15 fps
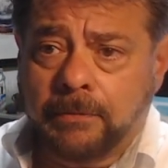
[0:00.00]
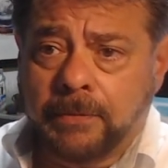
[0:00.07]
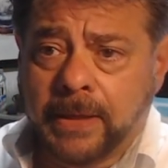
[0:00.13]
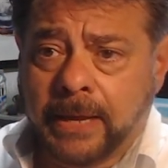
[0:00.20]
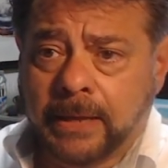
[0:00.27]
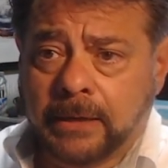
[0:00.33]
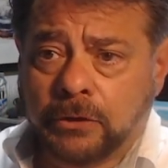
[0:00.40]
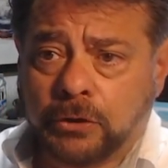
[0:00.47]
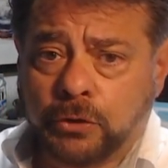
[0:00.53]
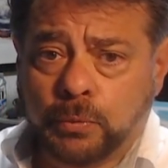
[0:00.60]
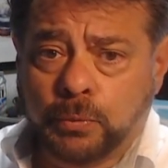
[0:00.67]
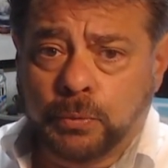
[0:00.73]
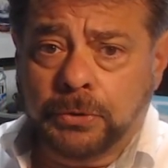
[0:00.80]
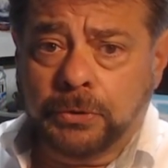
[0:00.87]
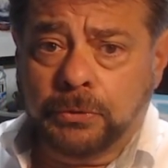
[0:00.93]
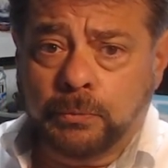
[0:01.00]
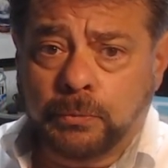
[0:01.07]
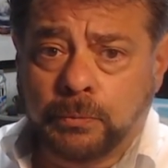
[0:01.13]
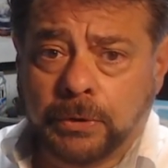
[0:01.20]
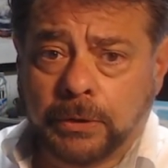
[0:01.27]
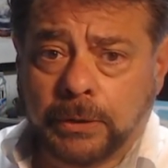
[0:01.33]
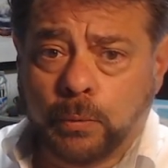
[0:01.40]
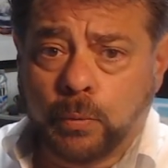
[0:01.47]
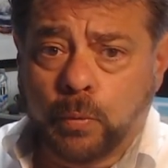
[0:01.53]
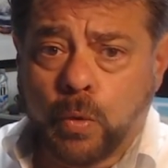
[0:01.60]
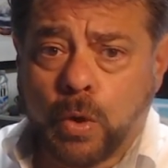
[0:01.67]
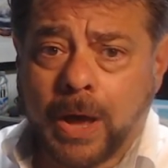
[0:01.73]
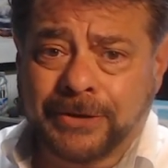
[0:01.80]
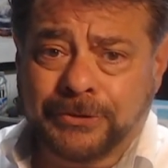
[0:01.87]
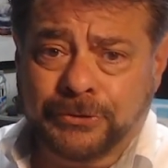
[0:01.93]
that you would really
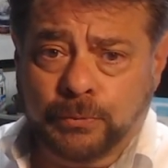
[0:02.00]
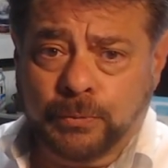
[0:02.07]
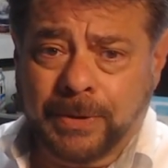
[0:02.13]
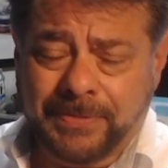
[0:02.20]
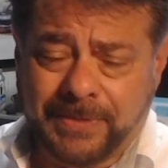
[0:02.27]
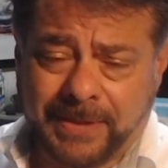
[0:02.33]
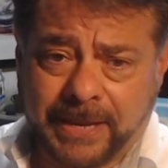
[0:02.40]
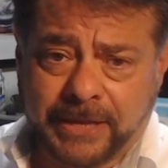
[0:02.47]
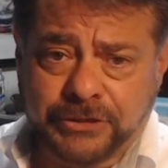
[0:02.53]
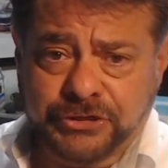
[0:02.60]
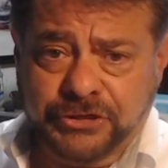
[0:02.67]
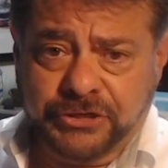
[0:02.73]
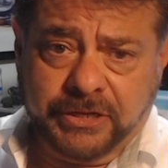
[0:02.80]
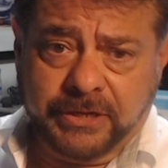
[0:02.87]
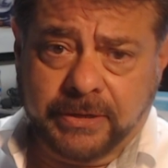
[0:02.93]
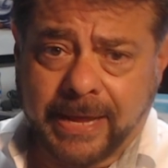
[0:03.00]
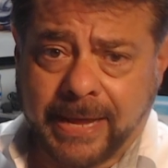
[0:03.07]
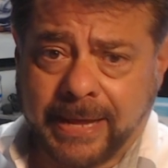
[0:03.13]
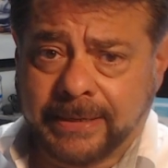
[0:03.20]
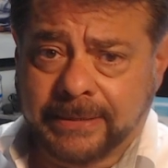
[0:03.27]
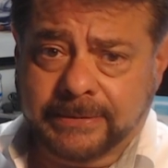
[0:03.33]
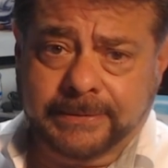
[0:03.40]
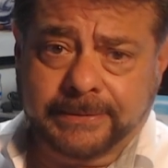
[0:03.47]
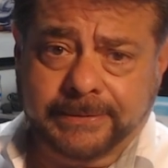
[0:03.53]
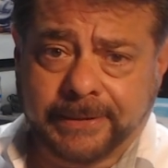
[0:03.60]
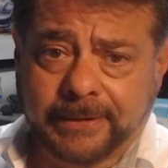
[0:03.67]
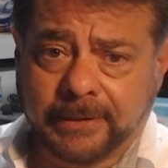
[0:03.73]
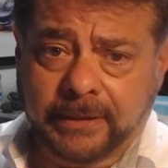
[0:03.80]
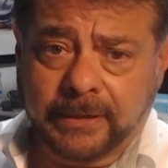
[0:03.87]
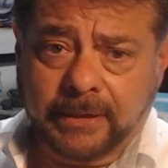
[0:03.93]
want to run the engine, and not
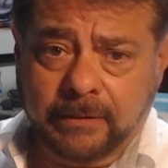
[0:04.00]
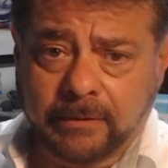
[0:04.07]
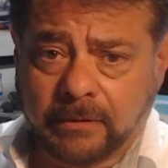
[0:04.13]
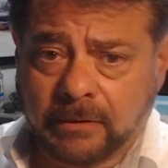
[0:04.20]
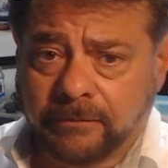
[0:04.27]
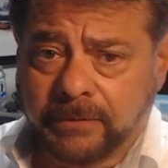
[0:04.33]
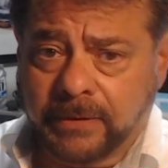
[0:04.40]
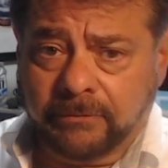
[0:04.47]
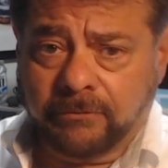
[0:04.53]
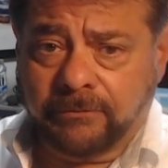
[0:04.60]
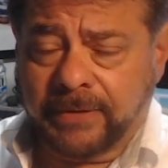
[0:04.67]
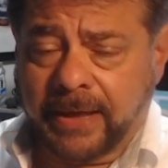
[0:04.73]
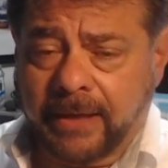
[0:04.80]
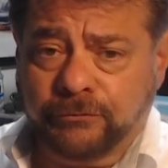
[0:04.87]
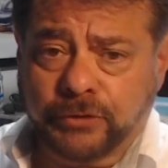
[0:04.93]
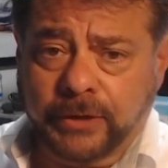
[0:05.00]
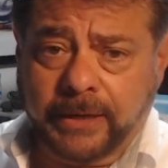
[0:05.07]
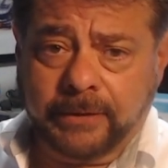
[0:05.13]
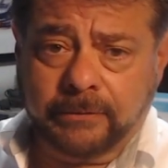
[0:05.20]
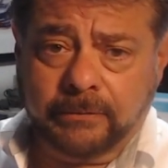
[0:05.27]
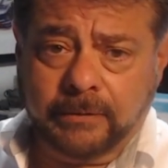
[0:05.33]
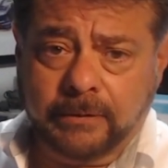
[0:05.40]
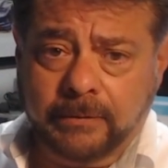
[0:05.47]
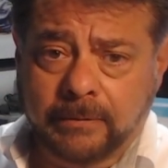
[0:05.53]
necessarily, you know, if you have a valve train